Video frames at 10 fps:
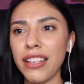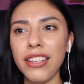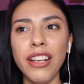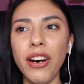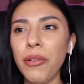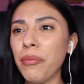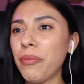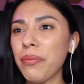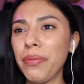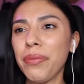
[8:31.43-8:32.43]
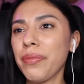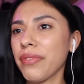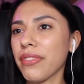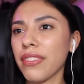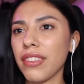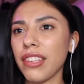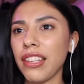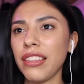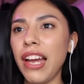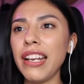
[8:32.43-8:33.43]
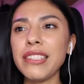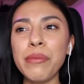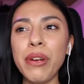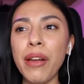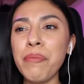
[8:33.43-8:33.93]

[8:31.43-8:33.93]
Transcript: No. That is some